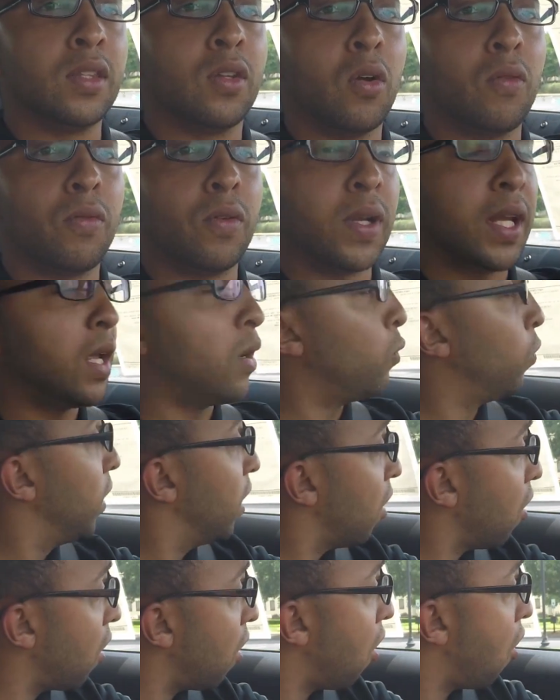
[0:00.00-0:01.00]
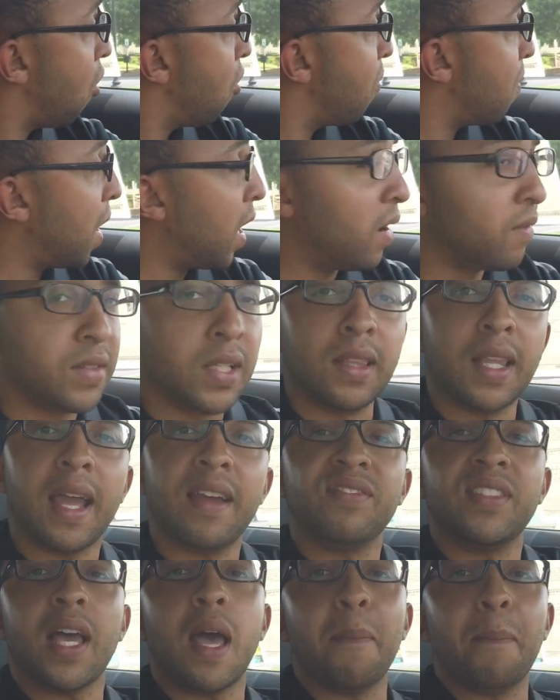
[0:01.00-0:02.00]
Don't forget, we are home of the
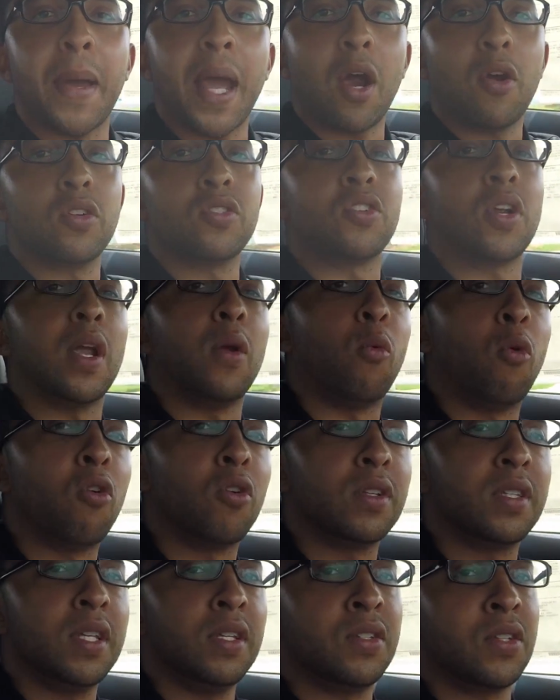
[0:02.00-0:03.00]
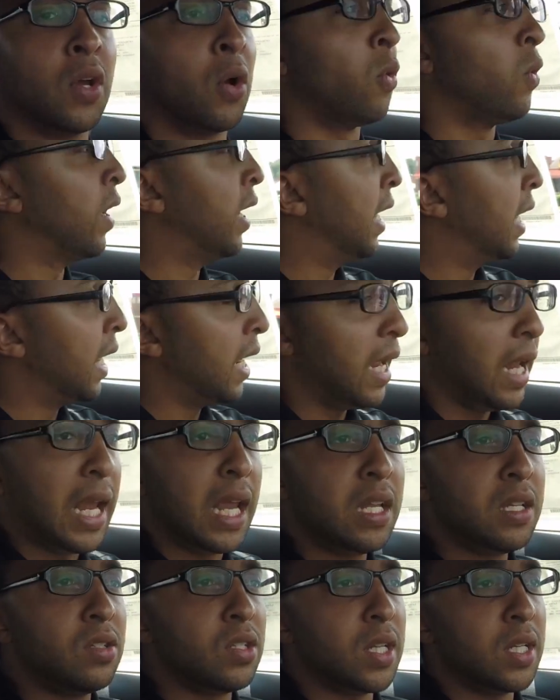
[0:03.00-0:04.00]
lifetime powertrain warranty, so
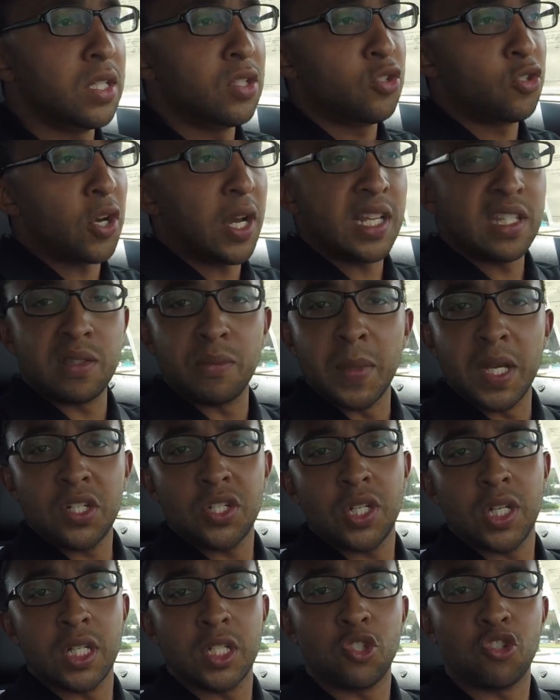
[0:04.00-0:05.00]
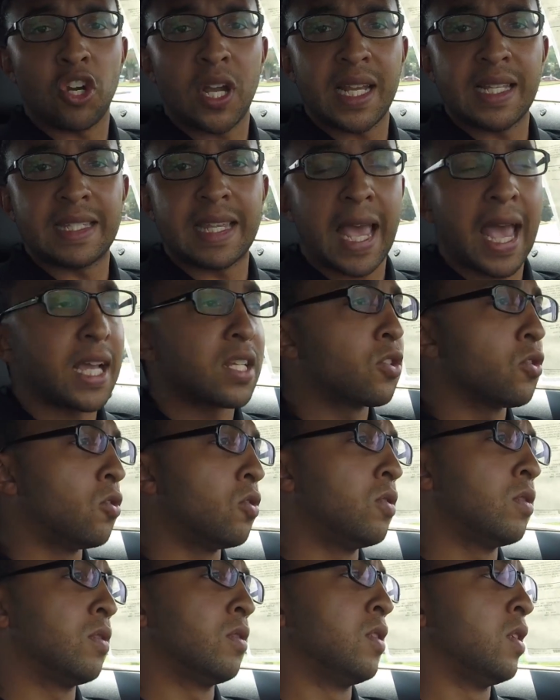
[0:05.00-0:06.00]
engine, transmission, transaxle,